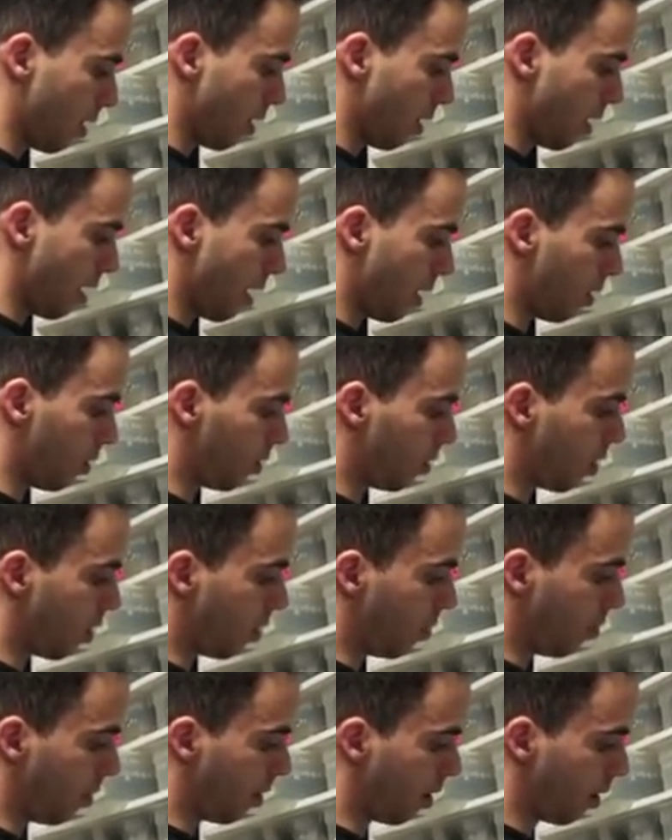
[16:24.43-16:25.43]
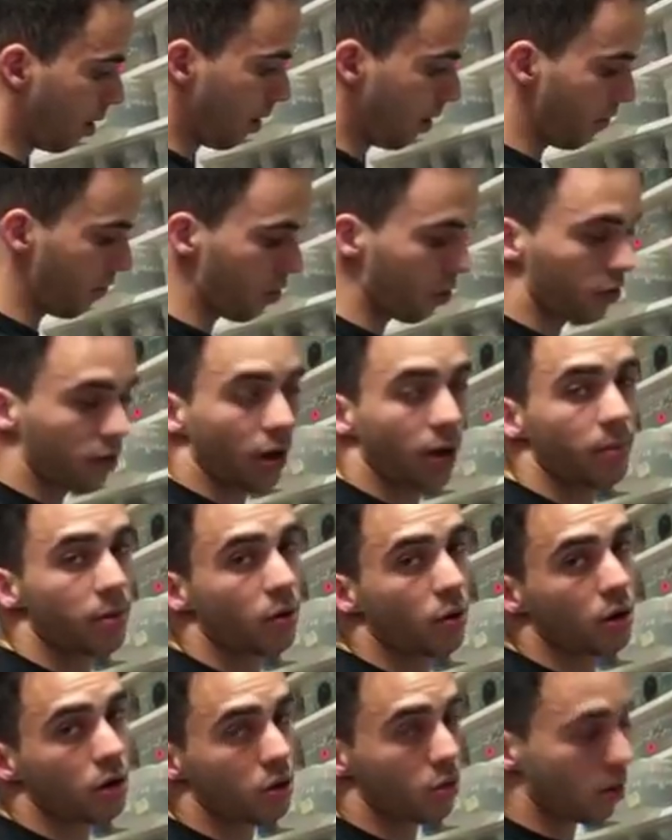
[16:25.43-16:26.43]
I don't know, but if you tell me
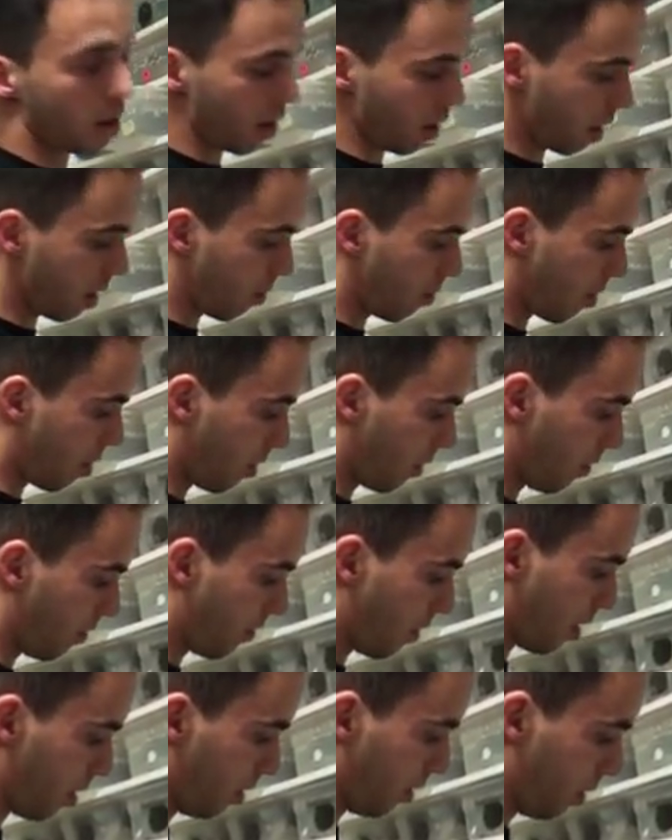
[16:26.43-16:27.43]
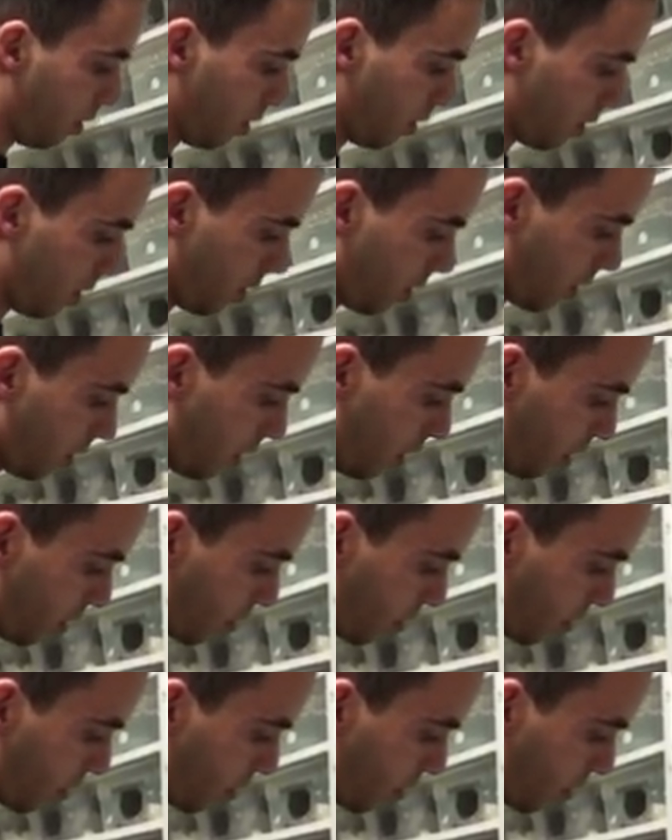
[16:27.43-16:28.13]
what you want, I could probably find it. Here's